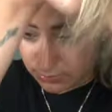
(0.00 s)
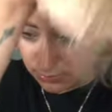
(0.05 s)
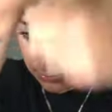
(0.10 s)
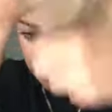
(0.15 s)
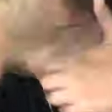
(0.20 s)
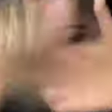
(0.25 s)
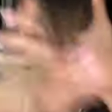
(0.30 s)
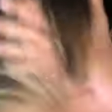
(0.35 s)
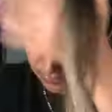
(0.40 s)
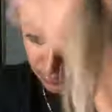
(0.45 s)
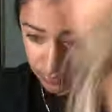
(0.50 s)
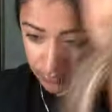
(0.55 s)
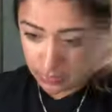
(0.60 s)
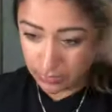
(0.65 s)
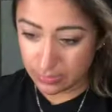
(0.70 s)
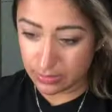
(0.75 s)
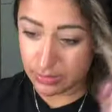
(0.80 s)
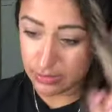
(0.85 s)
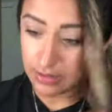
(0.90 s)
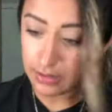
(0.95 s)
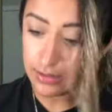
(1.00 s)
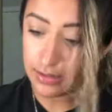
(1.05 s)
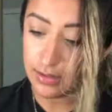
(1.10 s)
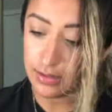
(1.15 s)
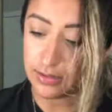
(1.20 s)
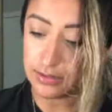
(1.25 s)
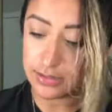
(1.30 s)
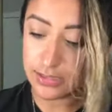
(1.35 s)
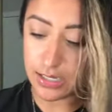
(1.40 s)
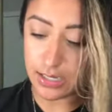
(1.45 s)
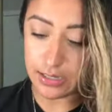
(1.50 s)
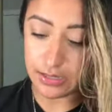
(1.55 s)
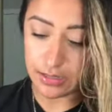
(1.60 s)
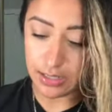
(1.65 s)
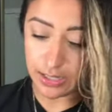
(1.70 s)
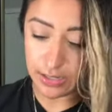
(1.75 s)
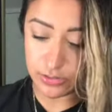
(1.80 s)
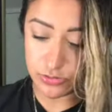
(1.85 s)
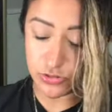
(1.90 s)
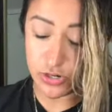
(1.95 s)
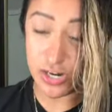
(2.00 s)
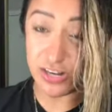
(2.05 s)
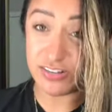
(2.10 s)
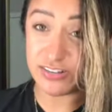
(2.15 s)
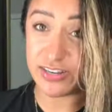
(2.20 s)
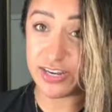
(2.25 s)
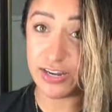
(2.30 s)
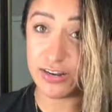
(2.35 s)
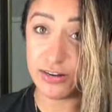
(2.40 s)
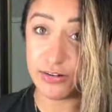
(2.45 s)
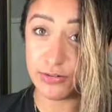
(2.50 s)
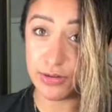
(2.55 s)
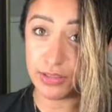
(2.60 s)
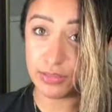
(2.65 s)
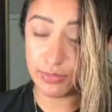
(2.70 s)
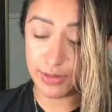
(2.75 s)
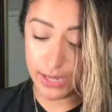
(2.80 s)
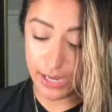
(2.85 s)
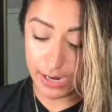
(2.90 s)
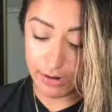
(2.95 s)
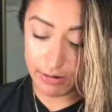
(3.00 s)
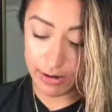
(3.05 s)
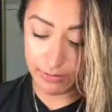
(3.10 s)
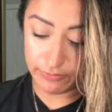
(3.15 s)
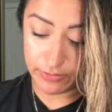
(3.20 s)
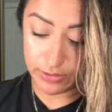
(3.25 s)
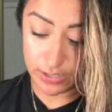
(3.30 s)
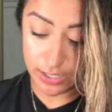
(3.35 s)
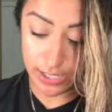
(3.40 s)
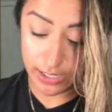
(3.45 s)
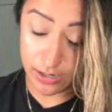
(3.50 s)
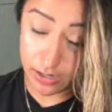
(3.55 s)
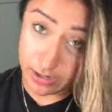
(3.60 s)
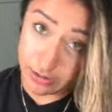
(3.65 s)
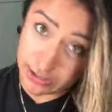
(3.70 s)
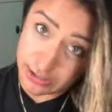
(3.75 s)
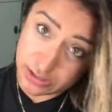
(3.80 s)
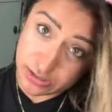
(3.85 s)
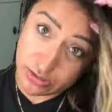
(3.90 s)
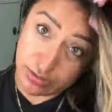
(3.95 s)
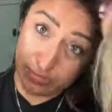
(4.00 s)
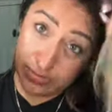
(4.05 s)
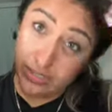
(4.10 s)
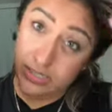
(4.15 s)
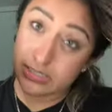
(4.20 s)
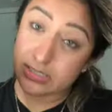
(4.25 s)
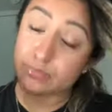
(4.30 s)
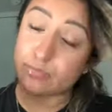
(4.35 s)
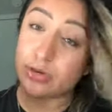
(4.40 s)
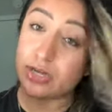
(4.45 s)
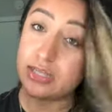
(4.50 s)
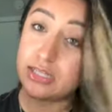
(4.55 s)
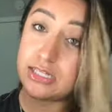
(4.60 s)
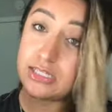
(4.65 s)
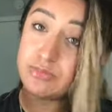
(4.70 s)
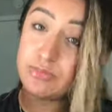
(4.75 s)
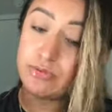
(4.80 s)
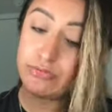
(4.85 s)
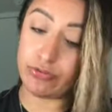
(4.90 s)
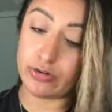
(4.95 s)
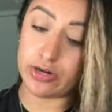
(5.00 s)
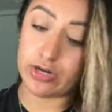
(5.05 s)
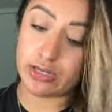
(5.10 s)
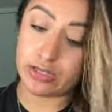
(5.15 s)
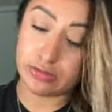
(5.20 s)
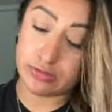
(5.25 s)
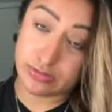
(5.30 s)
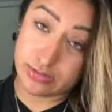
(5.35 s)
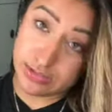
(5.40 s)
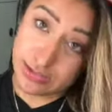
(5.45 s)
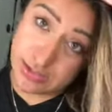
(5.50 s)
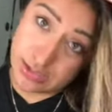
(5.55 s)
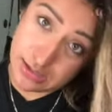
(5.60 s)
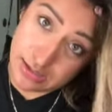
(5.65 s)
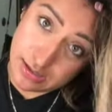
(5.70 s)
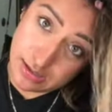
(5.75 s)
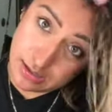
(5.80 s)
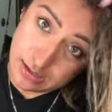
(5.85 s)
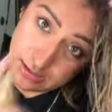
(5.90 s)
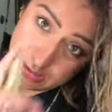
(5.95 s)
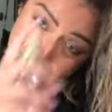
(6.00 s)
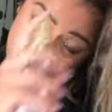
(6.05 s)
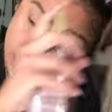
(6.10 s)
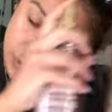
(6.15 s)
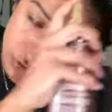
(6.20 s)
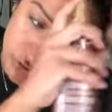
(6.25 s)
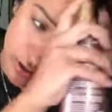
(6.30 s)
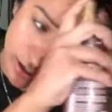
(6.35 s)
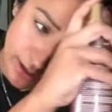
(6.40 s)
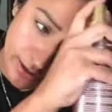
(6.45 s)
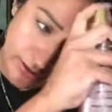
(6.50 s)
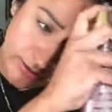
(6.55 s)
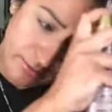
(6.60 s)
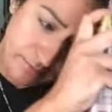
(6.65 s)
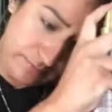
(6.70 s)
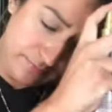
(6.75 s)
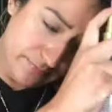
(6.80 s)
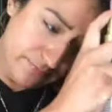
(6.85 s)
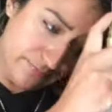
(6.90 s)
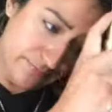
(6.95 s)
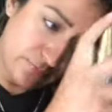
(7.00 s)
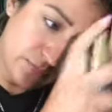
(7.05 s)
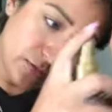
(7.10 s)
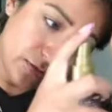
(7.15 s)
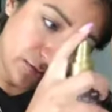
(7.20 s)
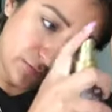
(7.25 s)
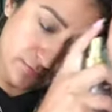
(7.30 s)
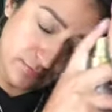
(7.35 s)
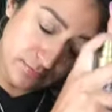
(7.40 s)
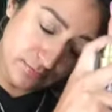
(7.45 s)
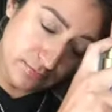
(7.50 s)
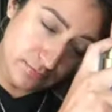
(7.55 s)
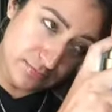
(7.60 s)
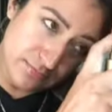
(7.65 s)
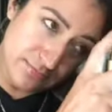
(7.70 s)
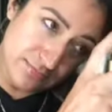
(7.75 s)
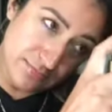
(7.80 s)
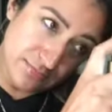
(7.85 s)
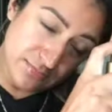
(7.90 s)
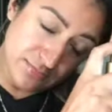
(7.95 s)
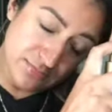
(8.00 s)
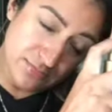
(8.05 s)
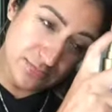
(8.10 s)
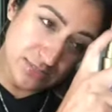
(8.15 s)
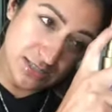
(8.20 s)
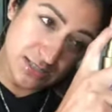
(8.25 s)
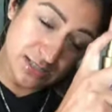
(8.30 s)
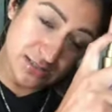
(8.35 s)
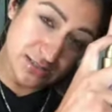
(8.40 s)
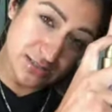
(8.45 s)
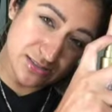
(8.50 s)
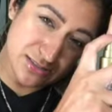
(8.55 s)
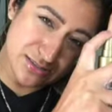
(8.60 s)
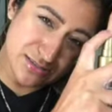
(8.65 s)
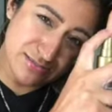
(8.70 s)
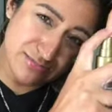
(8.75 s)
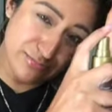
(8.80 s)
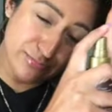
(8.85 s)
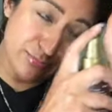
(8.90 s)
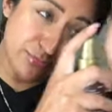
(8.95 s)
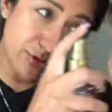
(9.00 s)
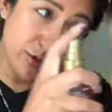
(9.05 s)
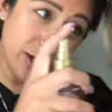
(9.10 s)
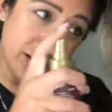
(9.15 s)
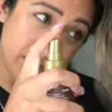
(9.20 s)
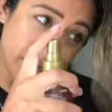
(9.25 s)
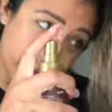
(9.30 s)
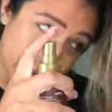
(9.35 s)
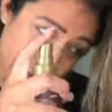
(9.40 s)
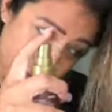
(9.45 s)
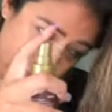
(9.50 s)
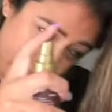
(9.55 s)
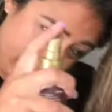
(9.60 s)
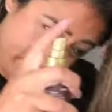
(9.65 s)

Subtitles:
It's kind of like a trial and error with my hair, I feel like. All right, so I'm gonna spray this before I use this dryer. Nope. See, it's brand new.